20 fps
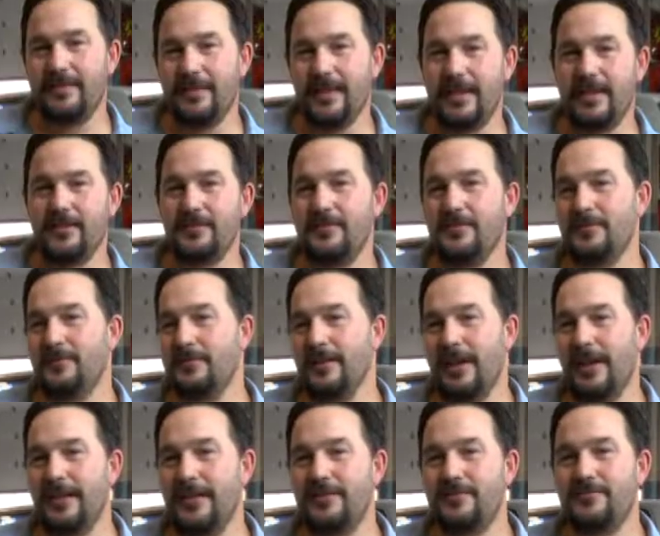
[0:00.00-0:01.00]
They can do
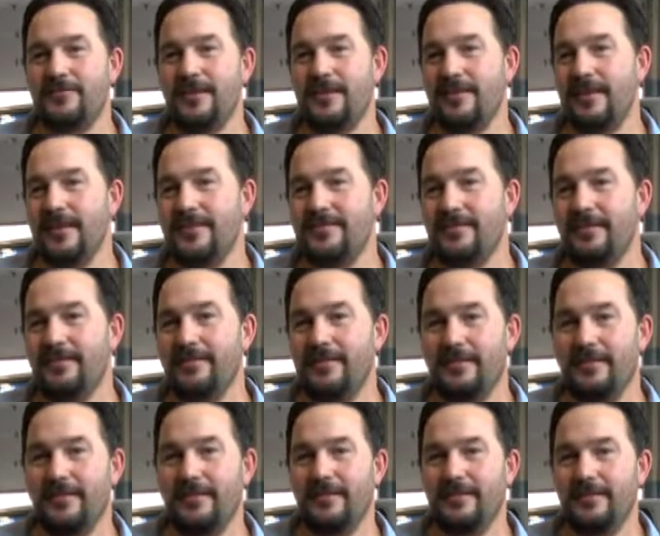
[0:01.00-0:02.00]
any trade that's out
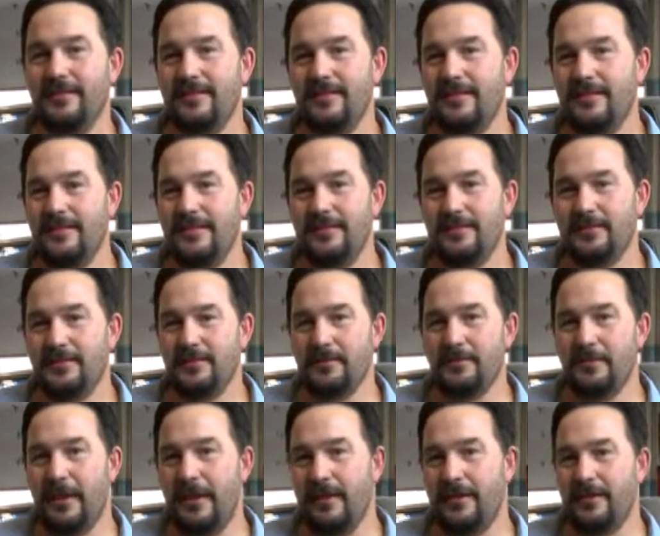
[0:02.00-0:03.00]
there, no
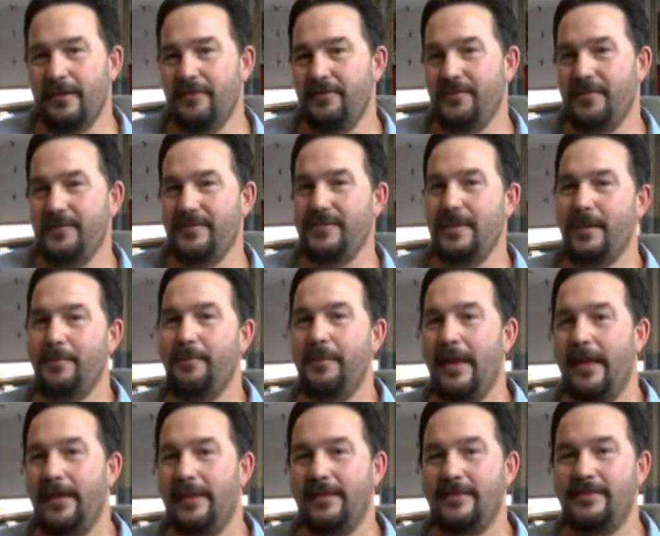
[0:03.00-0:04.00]
matter if it's like
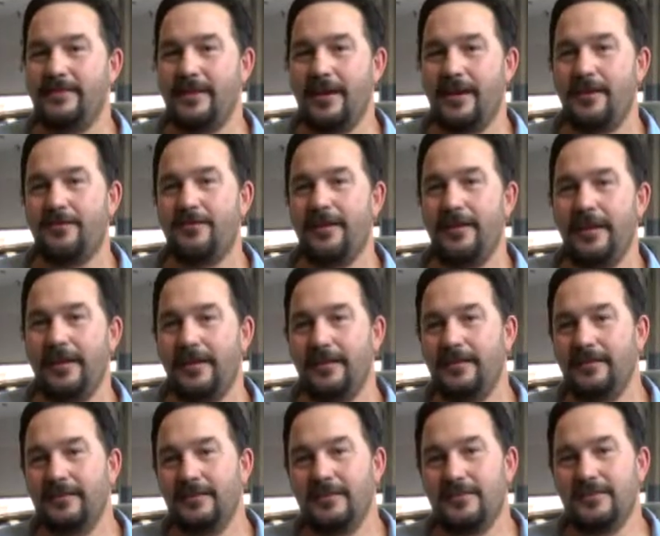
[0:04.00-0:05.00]
painting and
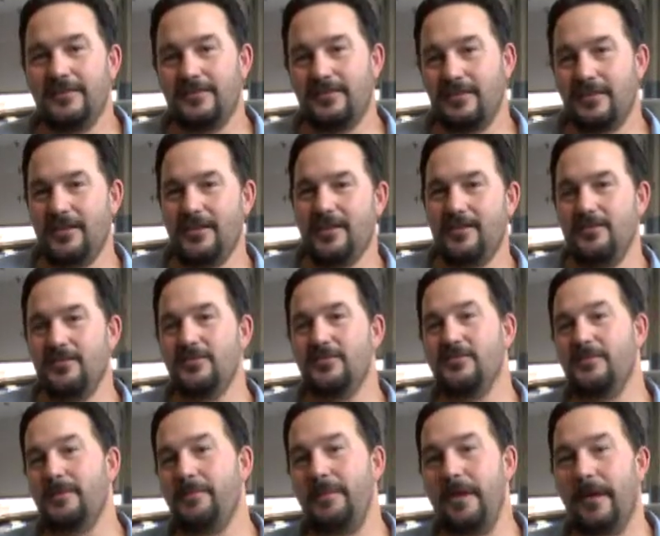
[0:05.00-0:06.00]
decorating, so you can
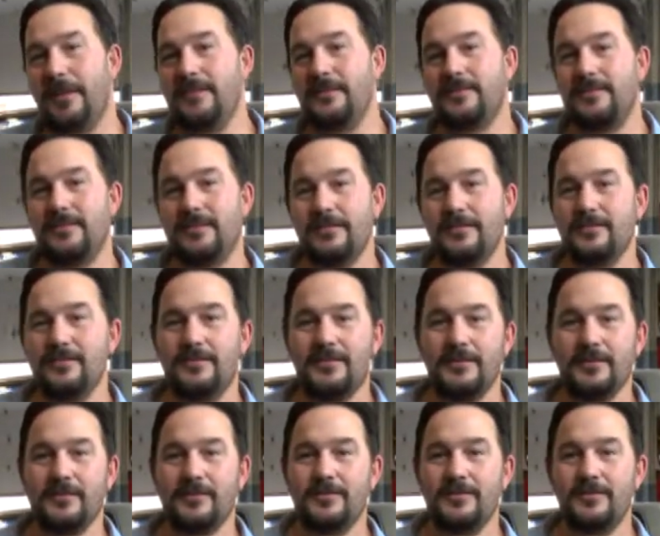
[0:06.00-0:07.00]
use their painting skills
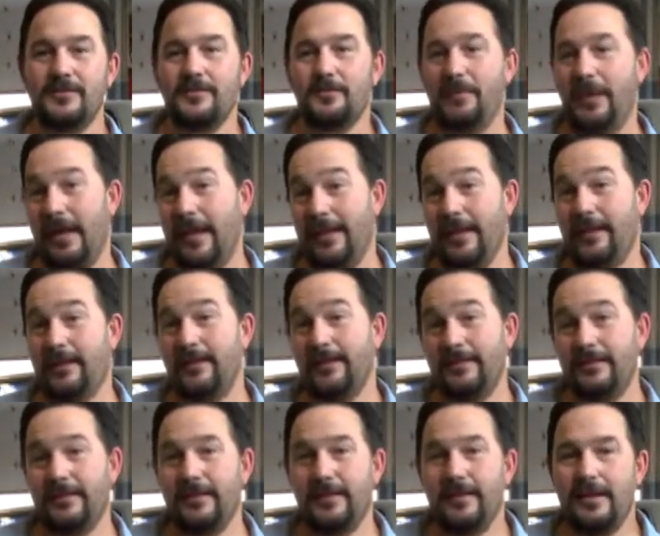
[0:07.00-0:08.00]
to do painting.
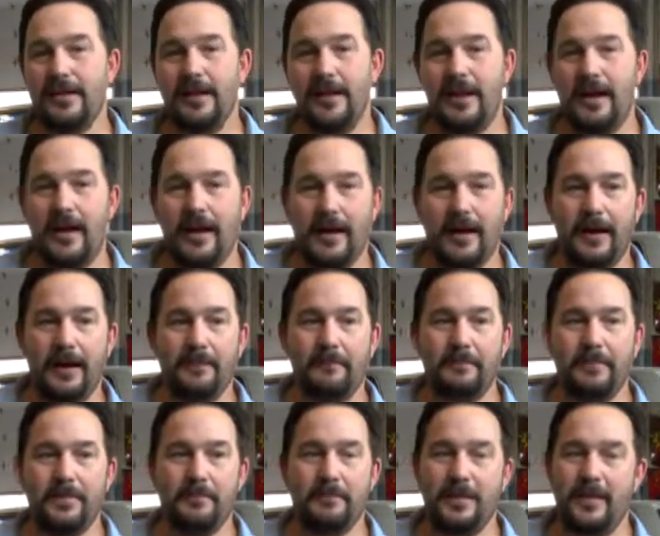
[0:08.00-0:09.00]

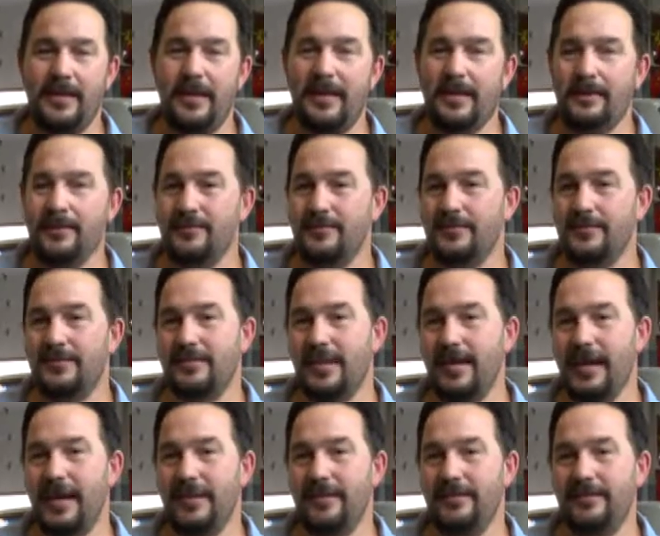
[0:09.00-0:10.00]
Um, the mechanical
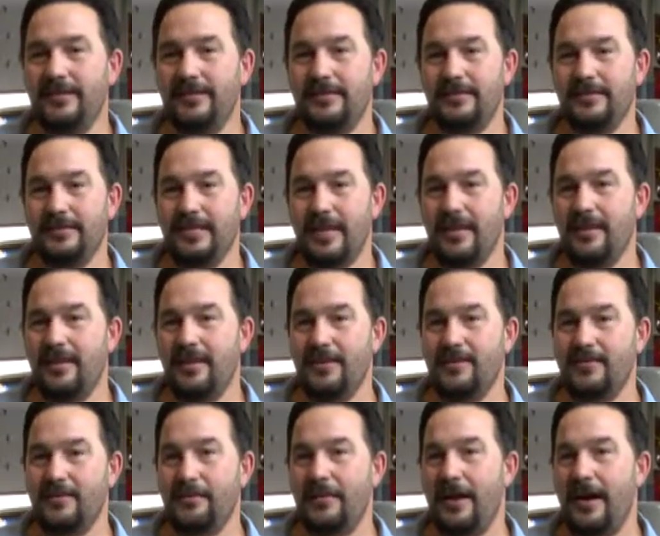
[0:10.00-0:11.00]
side, taking
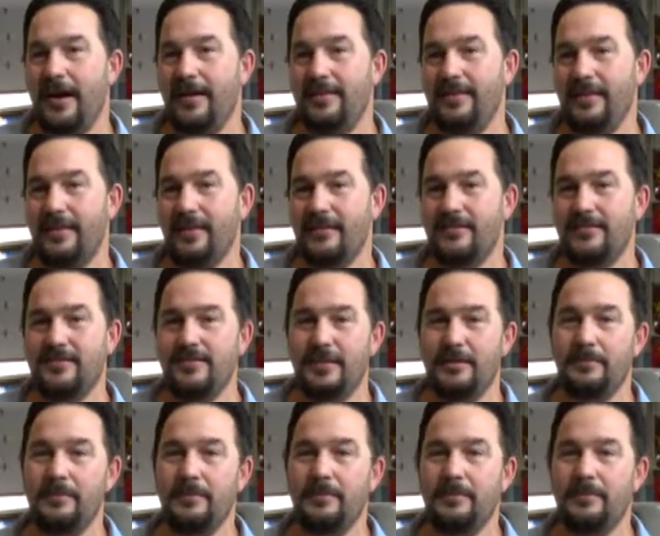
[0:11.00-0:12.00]
things apart, taking
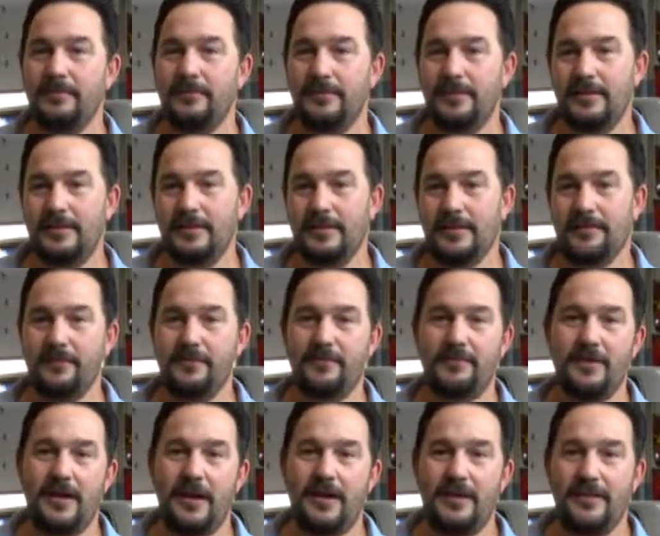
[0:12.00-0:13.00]
assemble different
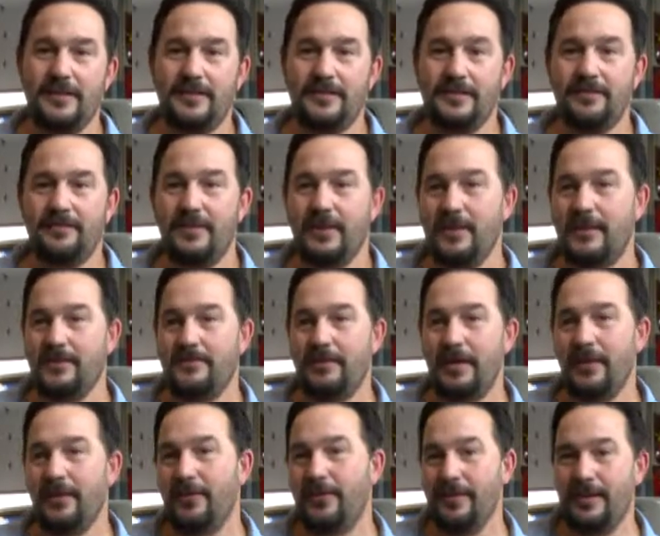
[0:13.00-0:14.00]
varieties of things
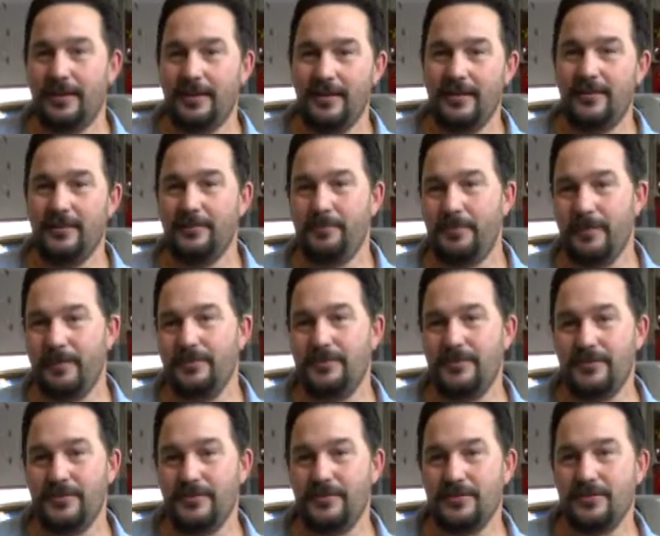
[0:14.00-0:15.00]
by looking at either
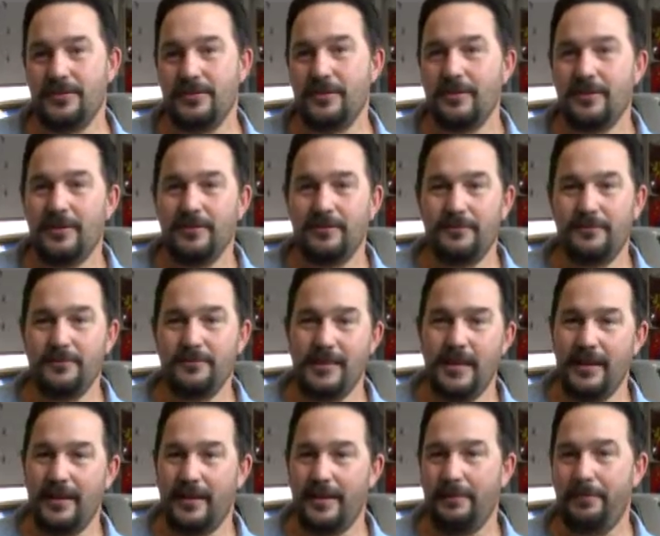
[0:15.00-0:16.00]
pictures or from
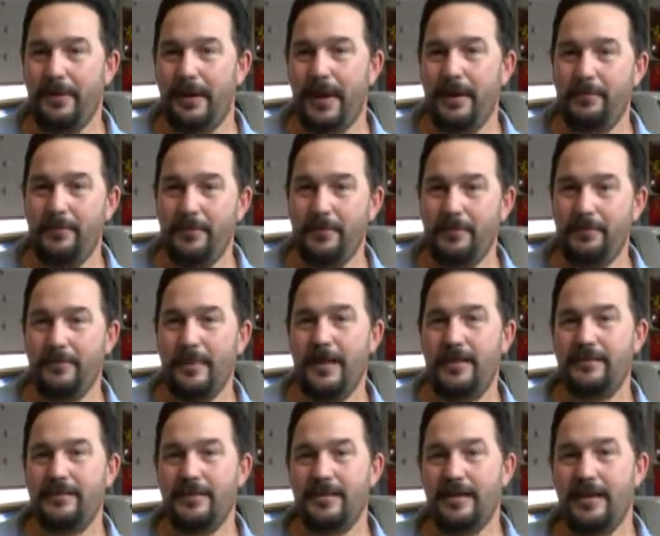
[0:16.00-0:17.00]
taking it apart, putting it
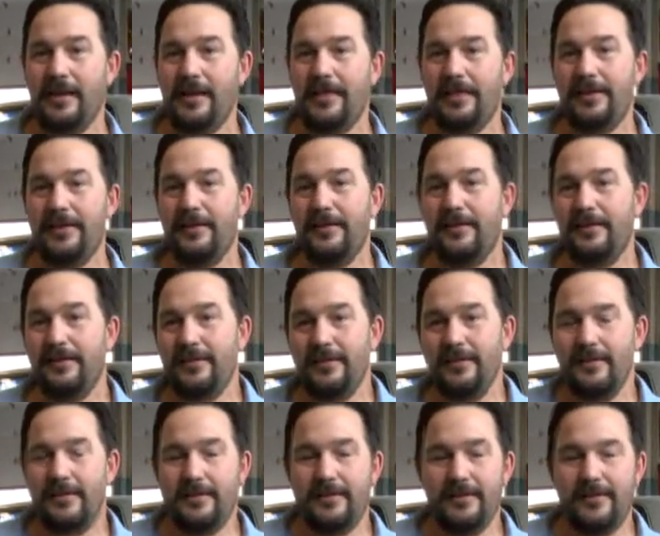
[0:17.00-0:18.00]
back together.
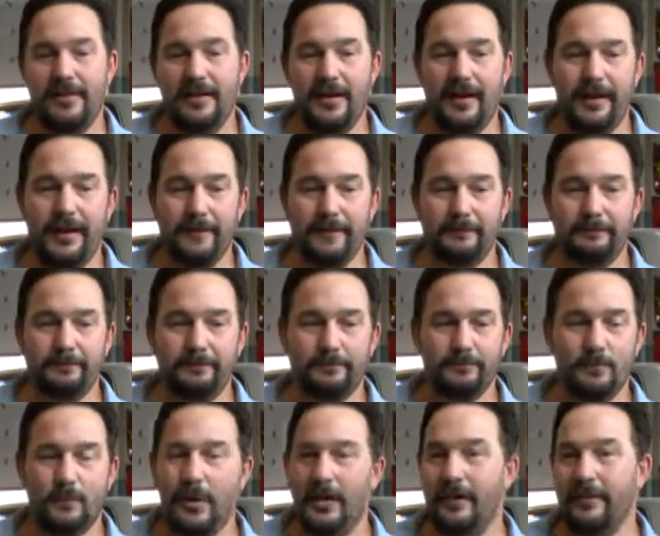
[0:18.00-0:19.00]
Um,
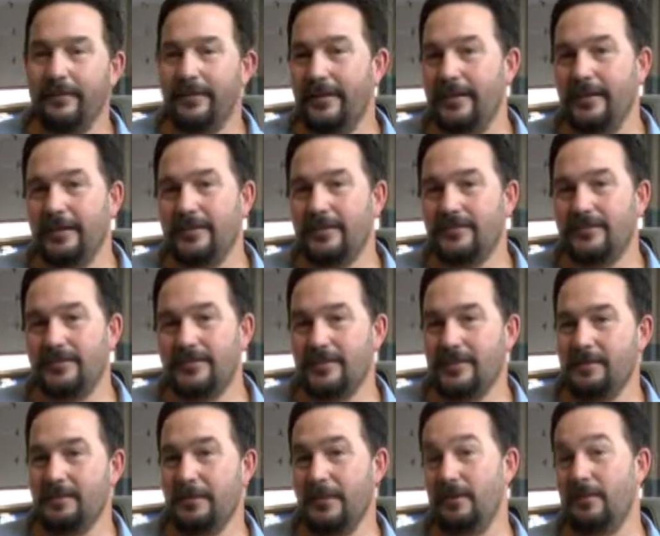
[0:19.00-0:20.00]
welding, so
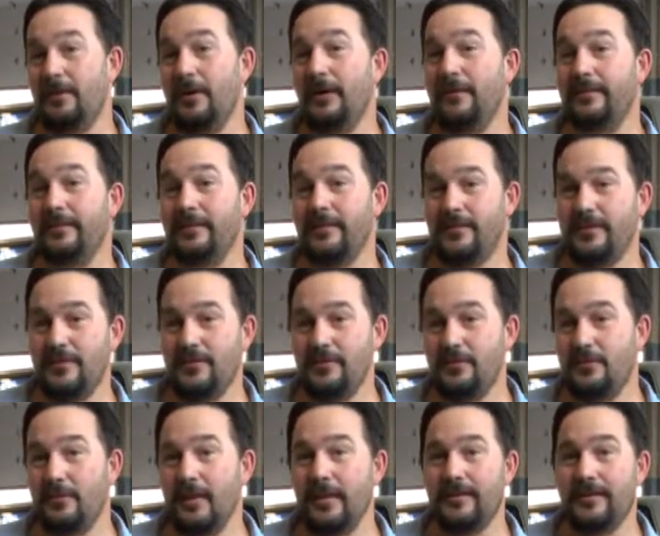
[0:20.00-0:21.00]
they can be a welder because they
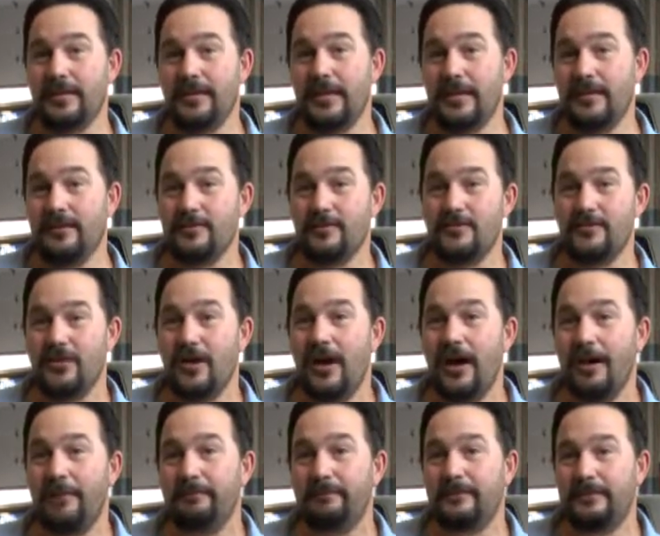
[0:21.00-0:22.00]
do welding here in
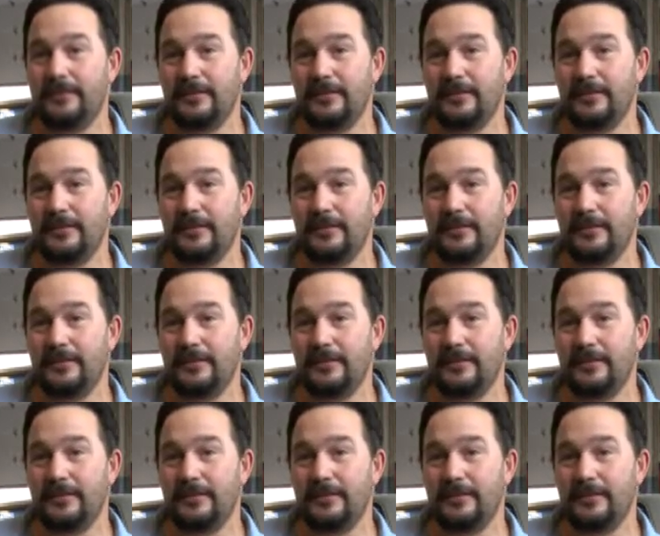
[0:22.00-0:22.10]
shop.